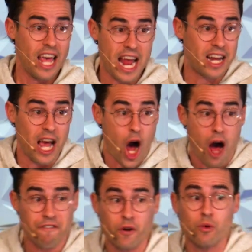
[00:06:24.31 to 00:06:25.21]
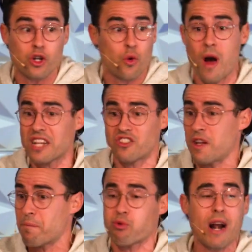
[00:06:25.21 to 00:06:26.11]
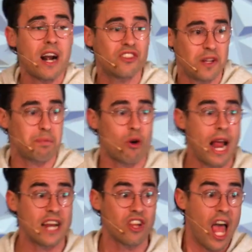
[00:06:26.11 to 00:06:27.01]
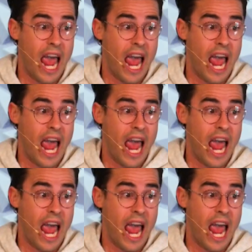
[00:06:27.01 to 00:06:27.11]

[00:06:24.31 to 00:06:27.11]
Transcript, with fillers: and offer requests and prayers and praise.